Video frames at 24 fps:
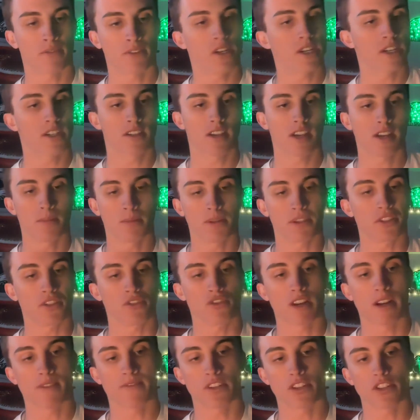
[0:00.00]
very excited about the
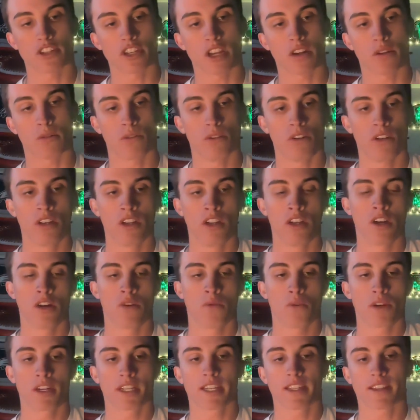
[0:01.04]
draft in general.
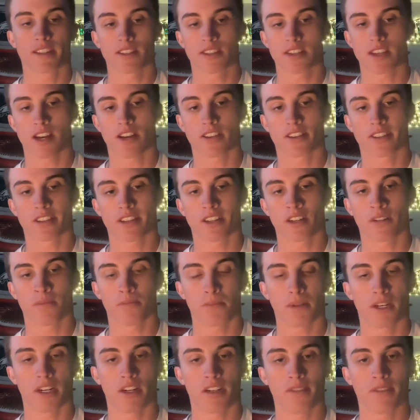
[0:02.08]
Want to get this out there.